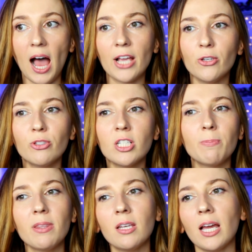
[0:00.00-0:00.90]
I used to
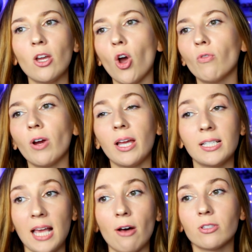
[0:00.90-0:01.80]
spend the night over at
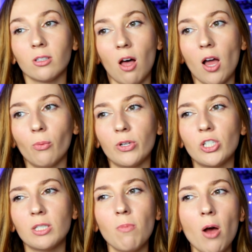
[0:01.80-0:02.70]
his house a lot, which
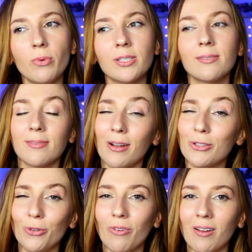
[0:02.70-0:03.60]
his mom was not
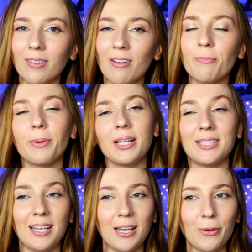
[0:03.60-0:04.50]
too fond of, but I
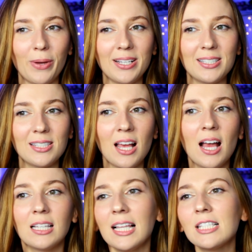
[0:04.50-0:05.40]
did anyways.
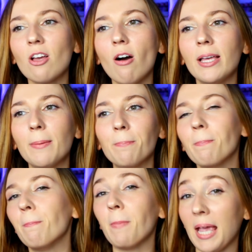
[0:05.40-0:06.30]
Let's call him
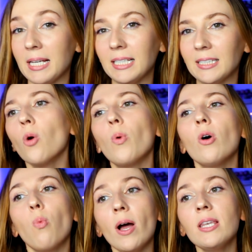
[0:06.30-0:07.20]
Manny.
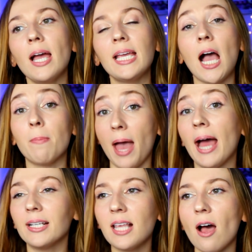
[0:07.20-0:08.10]
Well, one night I'm
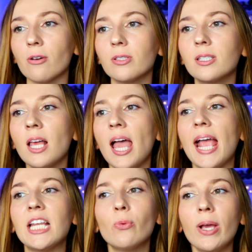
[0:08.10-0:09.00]
at his house
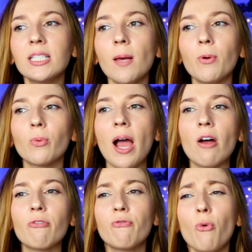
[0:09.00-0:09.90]
and he wakes up
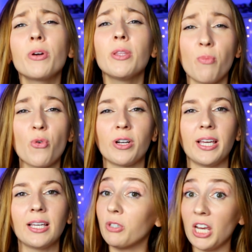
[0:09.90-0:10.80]
around 4 in the
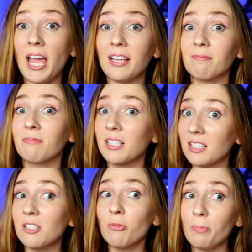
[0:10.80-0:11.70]
morning, which hey, can
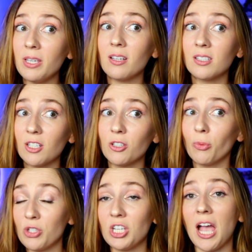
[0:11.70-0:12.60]
still be considered
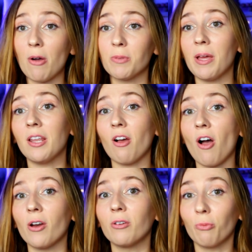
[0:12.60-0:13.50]
the witching hour depending
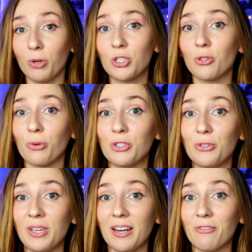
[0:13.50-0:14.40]
on which source
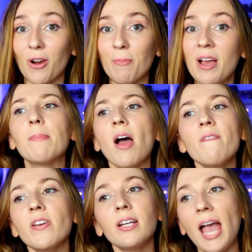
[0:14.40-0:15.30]
you get it from. I'm
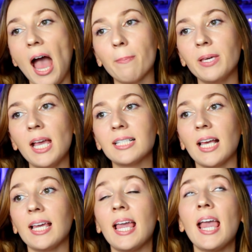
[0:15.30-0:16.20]
not very happy as
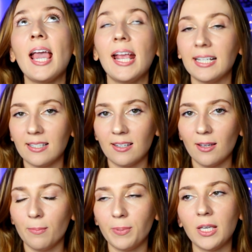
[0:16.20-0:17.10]
I hate
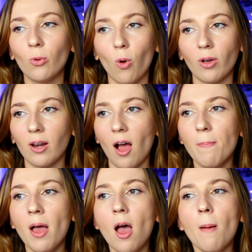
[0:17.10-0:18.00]
being woken
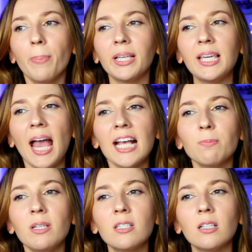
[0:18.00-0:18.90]
up, but he
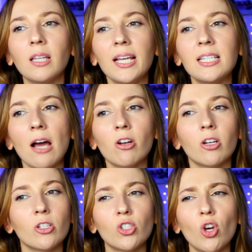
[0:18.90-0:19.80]
asked me to lay down
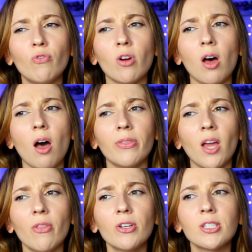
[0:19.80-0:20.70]
on his sofa on
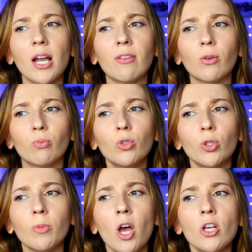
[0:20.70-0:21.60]
the other side of the
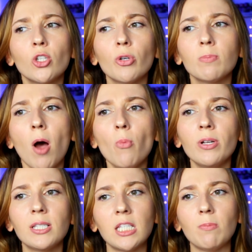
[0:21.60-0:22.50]
room so his mom
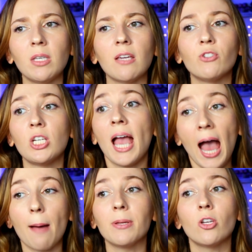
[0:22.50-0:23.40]
wouldn't see me if she
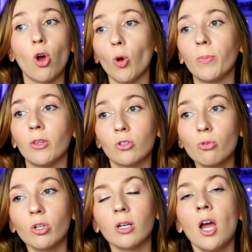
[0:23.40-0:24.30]
happened to open the
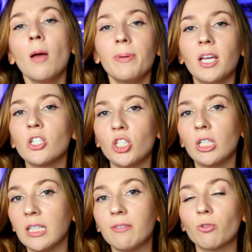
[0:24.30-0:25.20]
door because
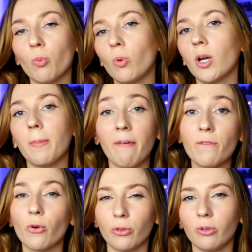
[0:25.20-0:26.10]
she leaves for work about
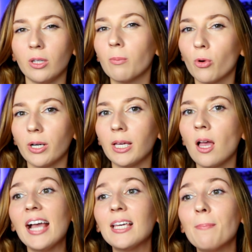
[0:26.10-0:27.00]
4.30 in the morning.
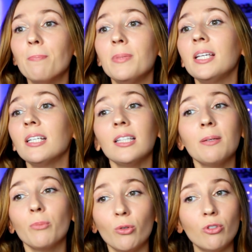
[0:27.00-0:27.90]
I
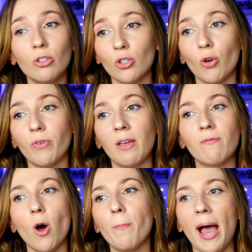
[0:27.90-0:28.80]
immediately move to the sofa
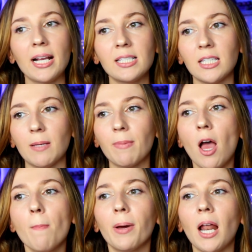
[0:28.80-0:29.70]
and fall back asleep,
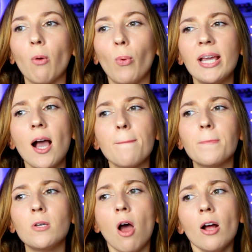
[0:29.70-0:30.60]
but wake up
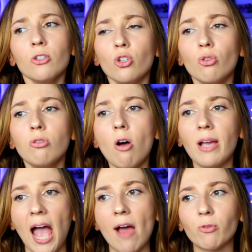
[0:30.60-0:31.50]
not too
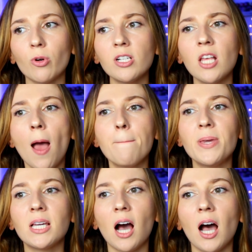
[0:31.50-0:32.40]
long afterwards
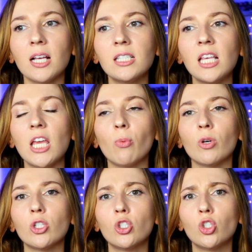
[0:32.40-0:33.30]
because it
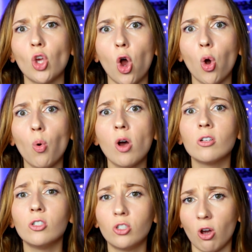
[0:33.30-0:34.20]
was so
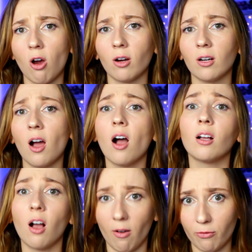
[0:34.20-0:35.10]
darn
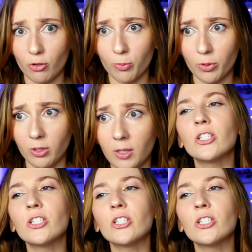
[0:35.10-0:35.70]
uncomfortable.